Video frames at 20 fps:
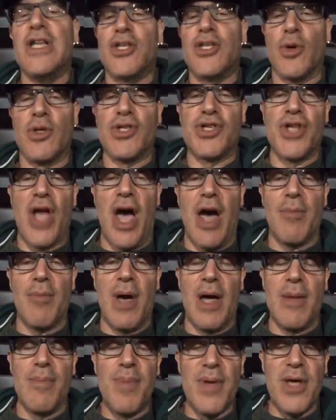So it's not
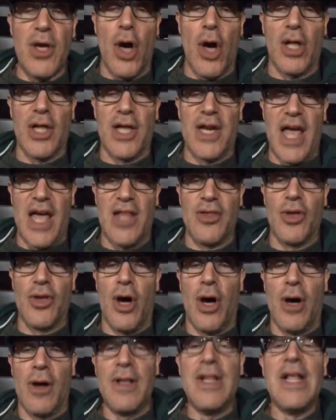my be all and end
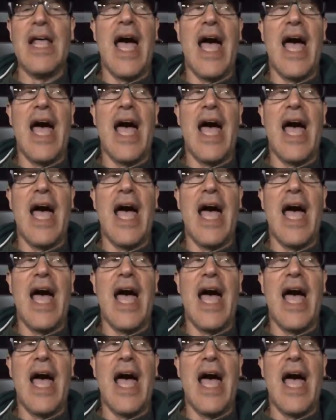all.